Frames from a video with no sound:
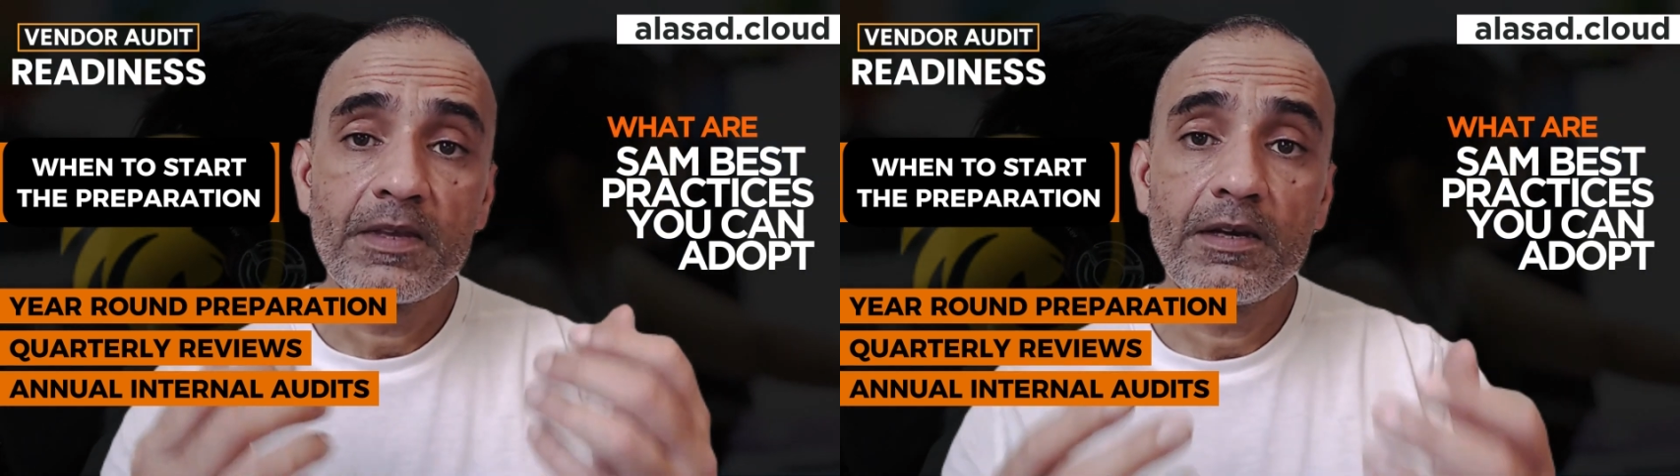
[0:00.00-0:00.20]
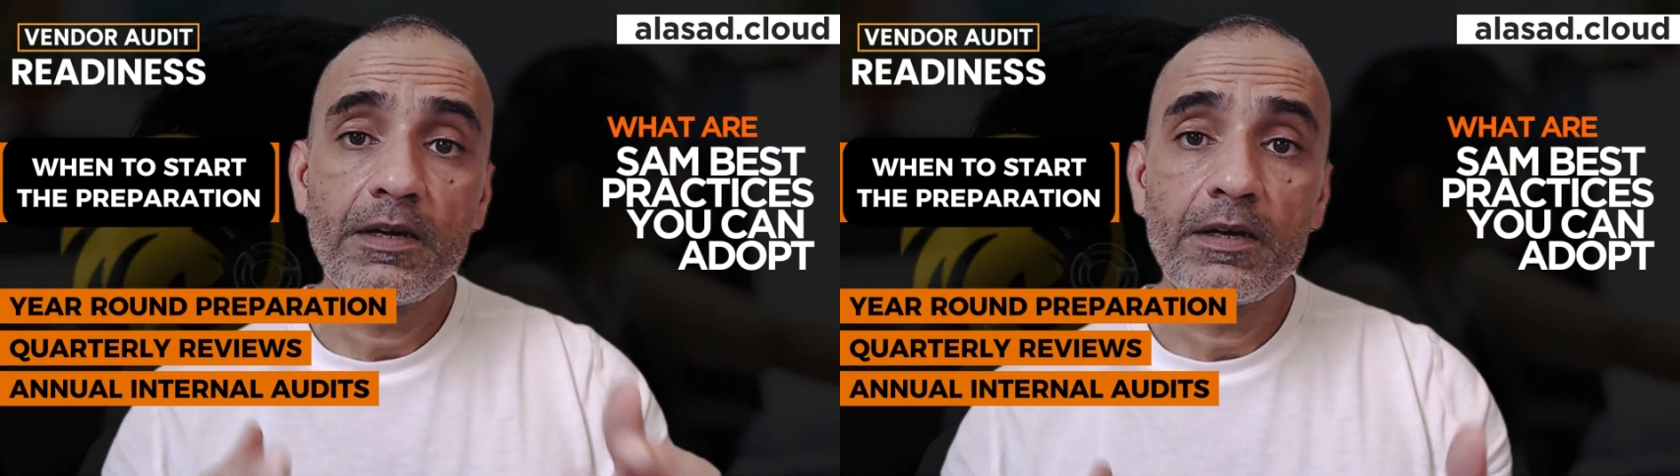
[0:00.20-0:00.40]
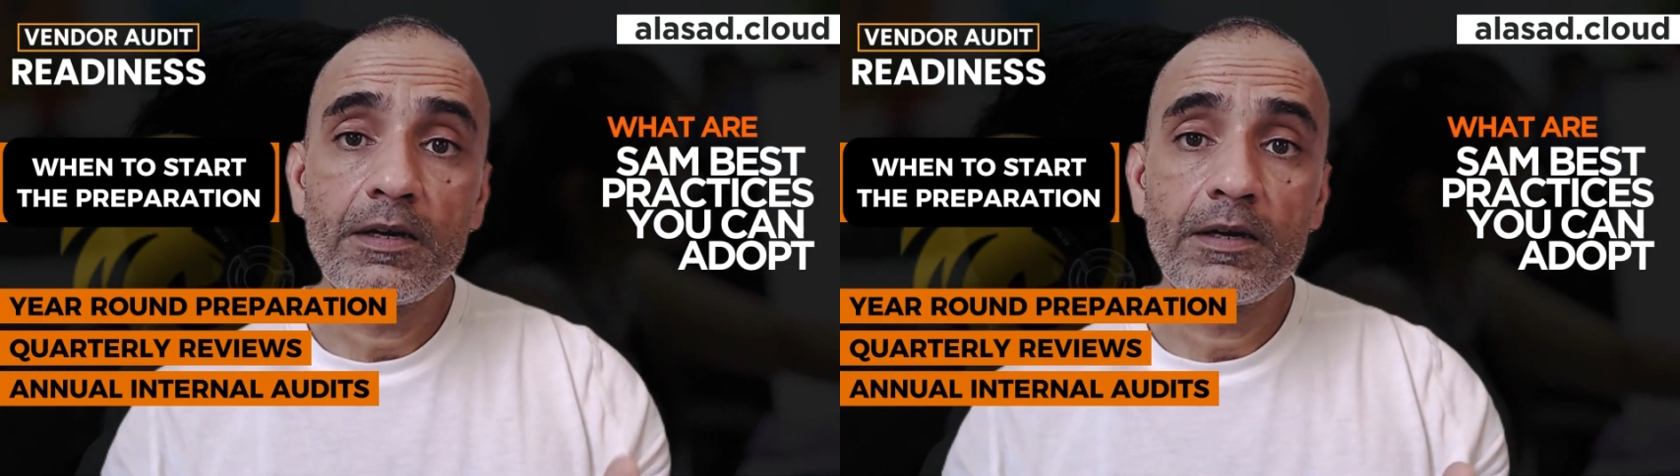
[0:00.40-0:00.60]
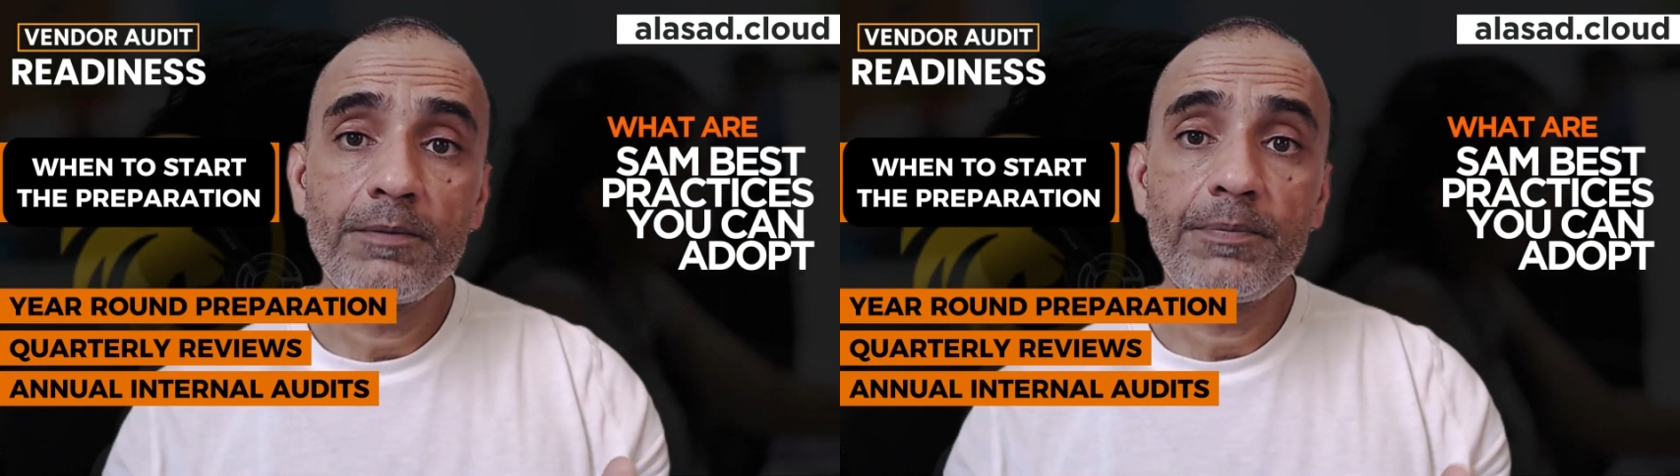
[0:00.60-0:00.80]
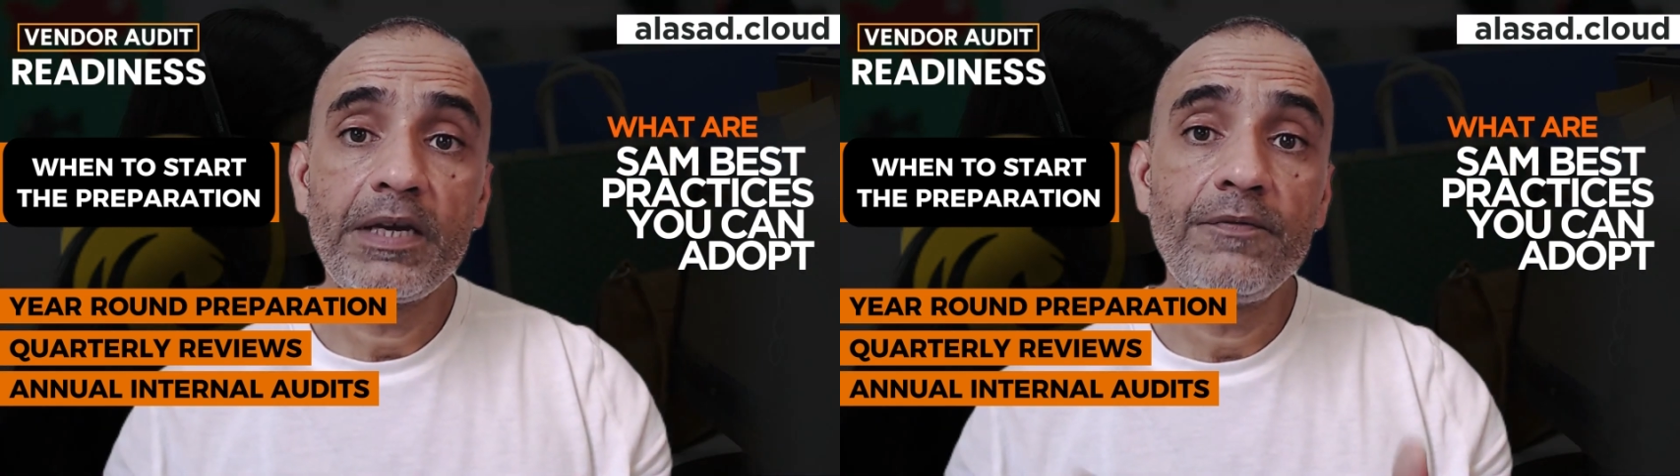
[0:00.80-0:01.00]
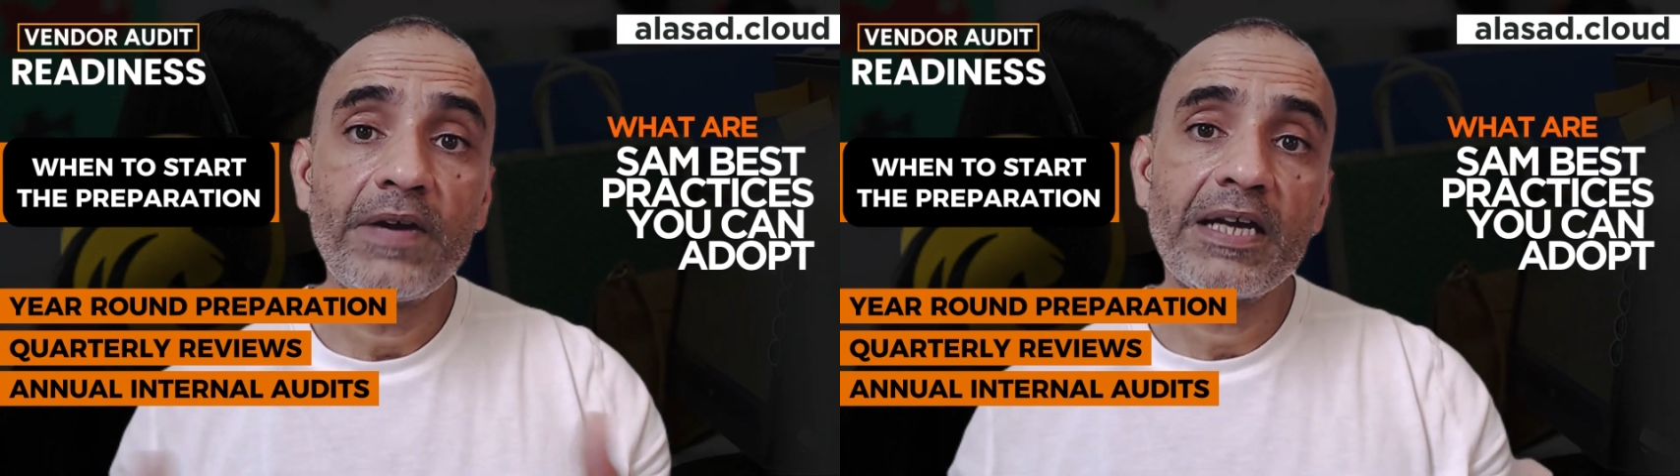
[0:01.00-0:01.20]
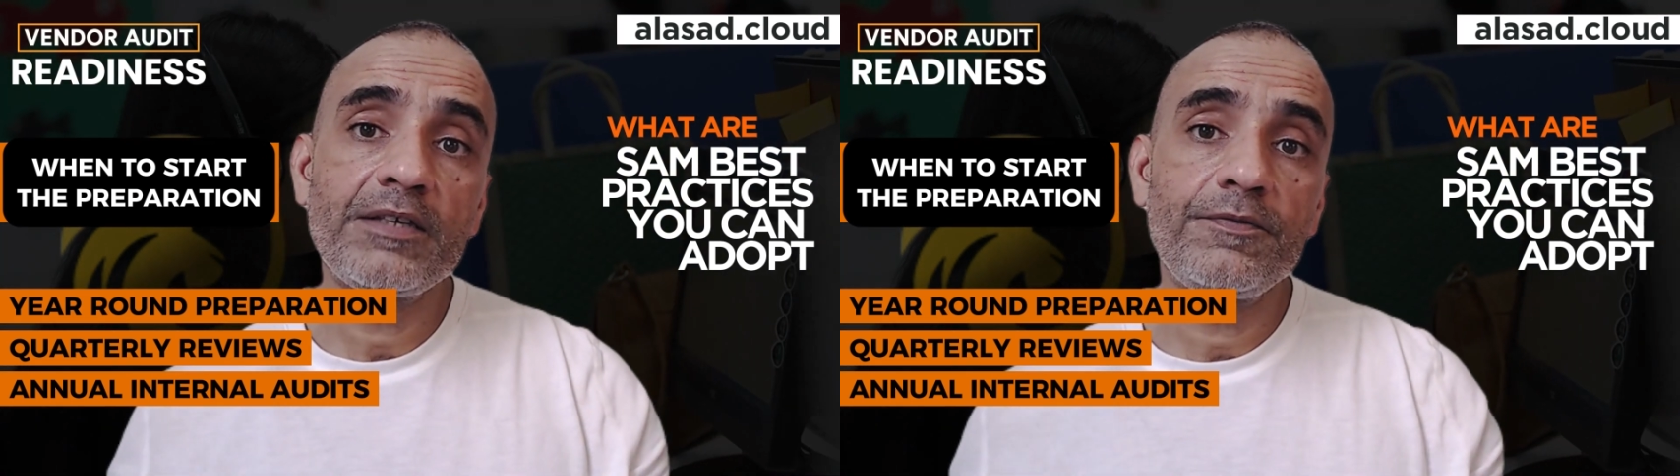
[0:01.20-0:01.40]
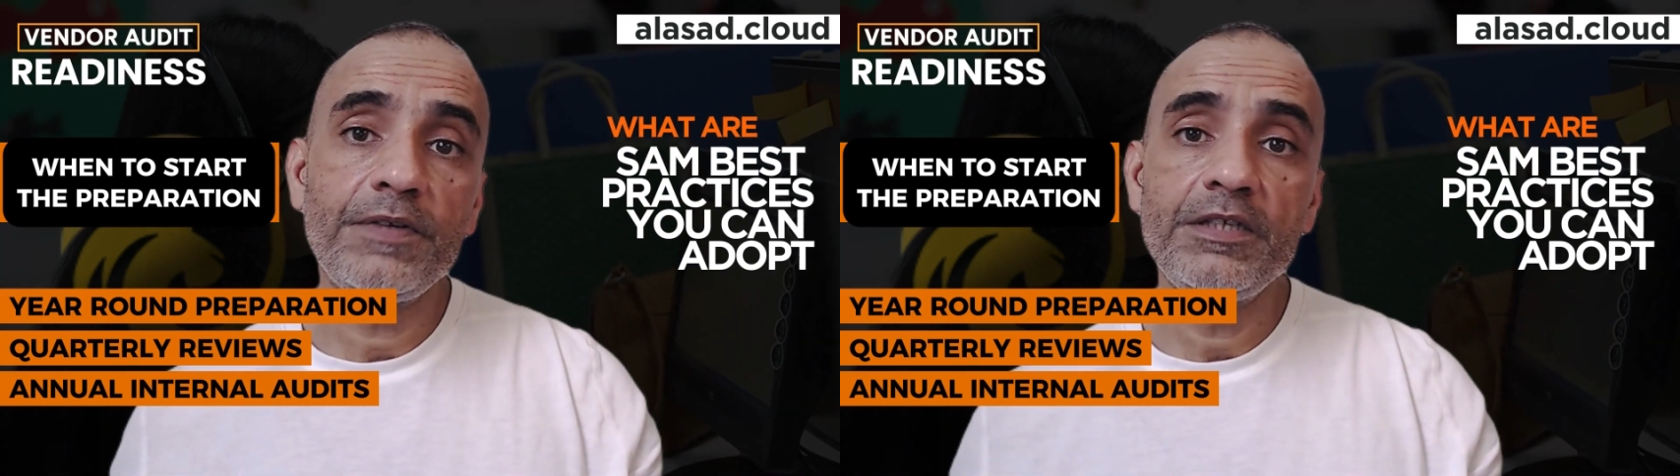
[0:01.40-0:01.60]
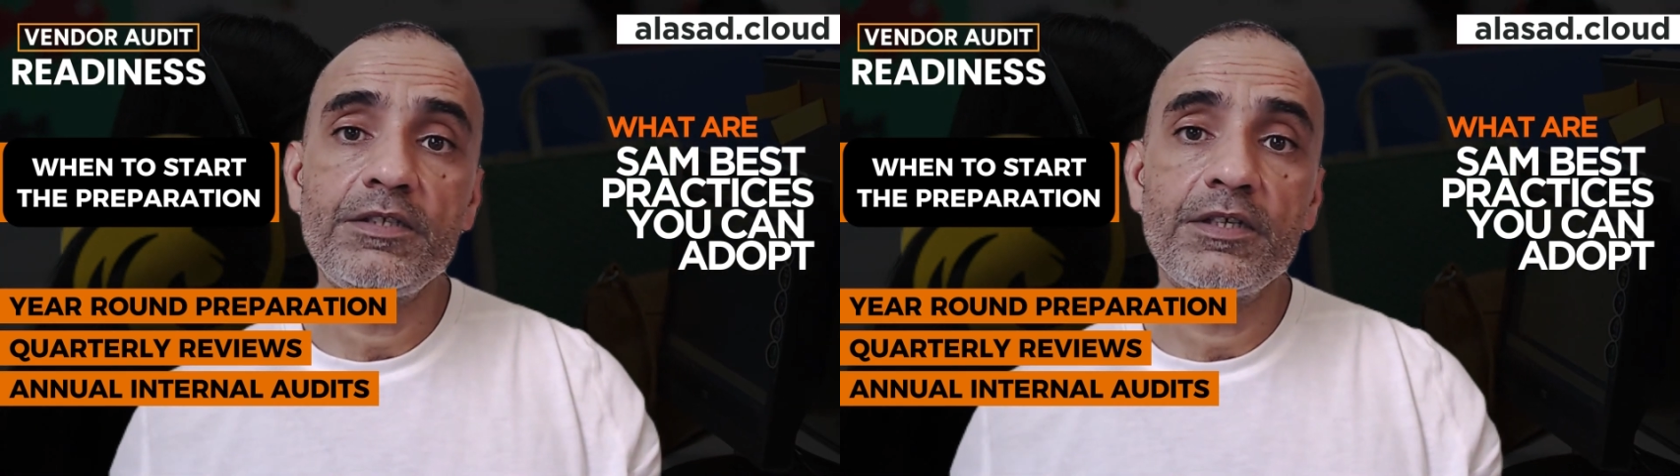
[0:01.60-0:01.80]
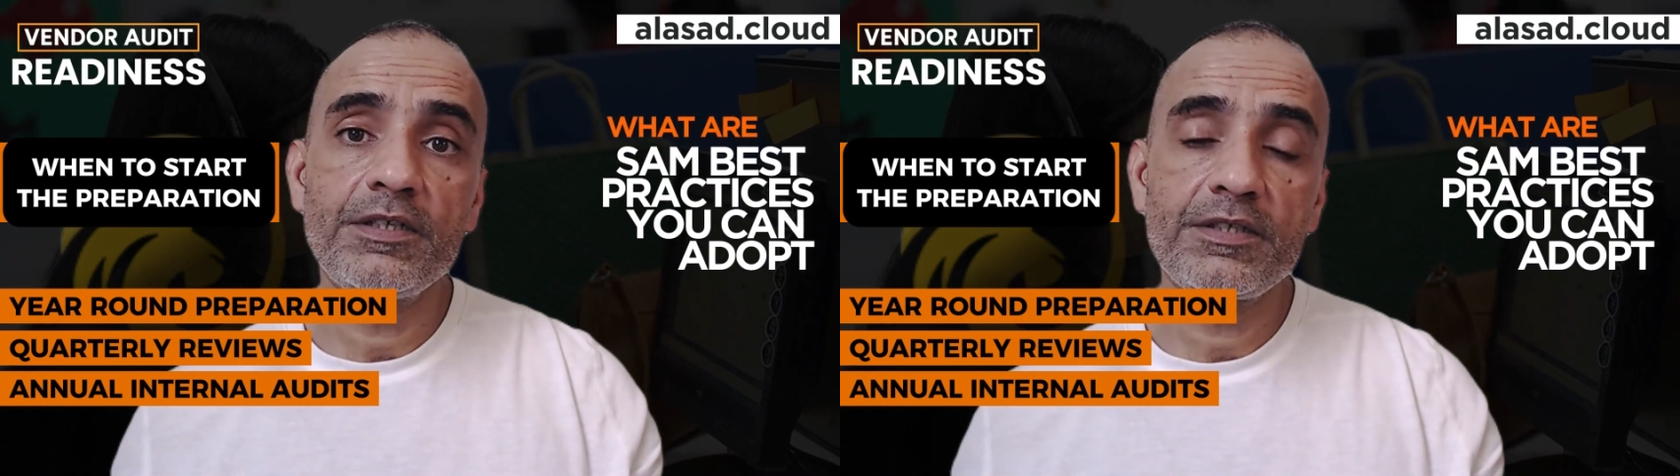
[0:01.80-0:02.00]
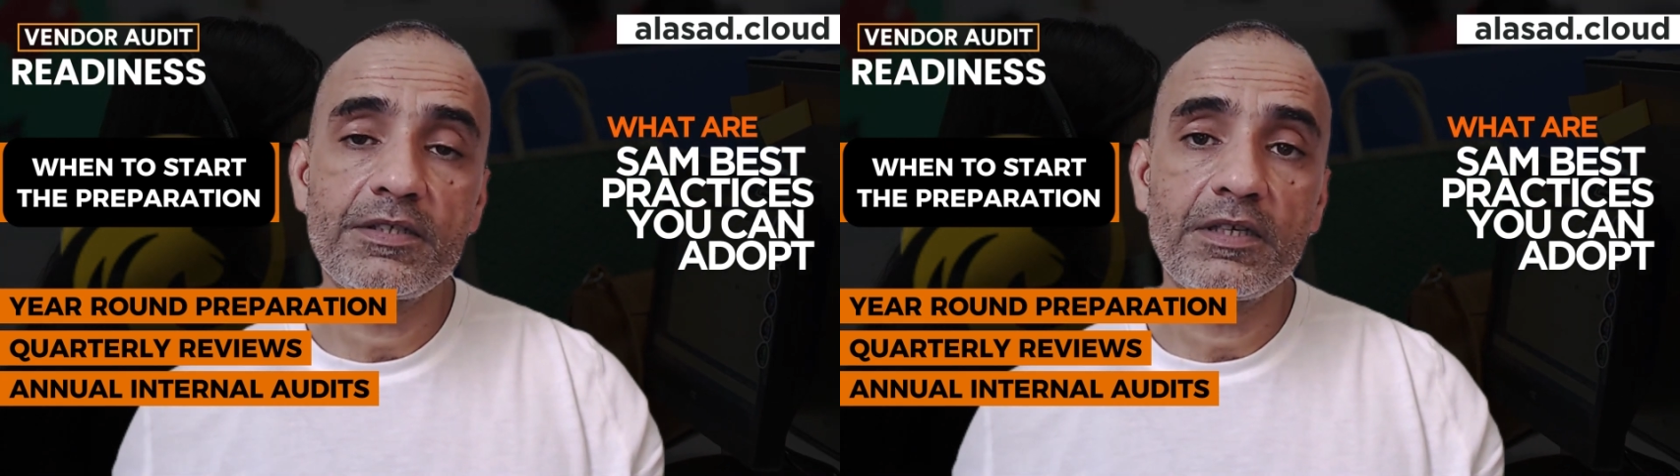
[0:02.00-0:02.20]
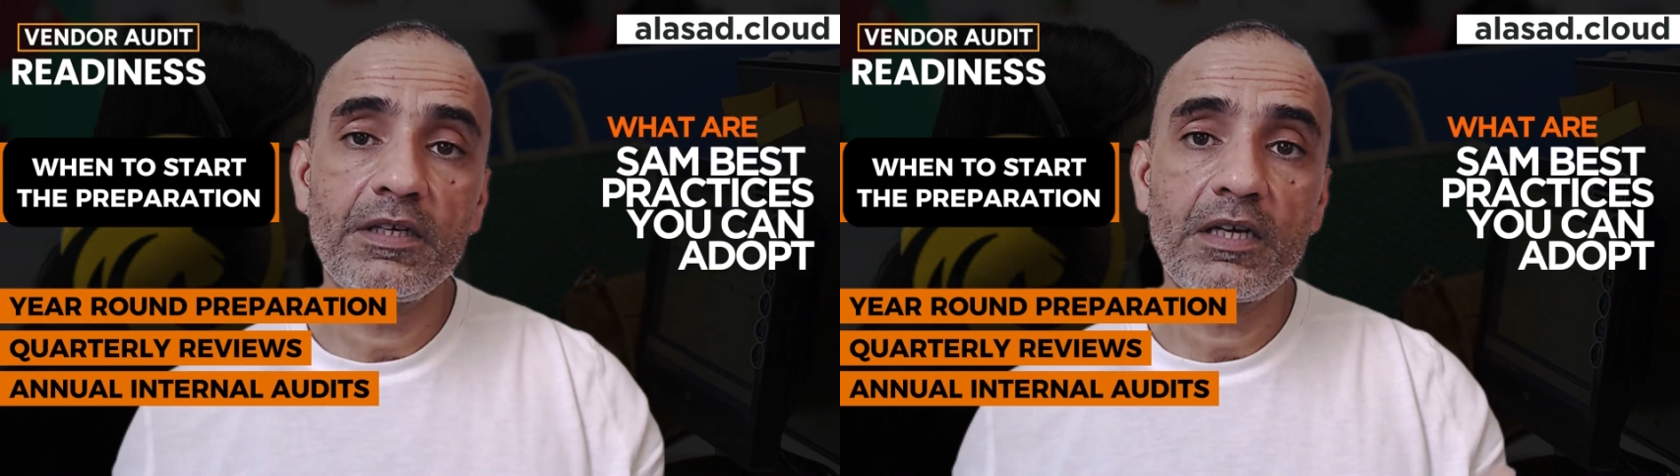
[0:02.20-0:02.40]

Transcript: advanced features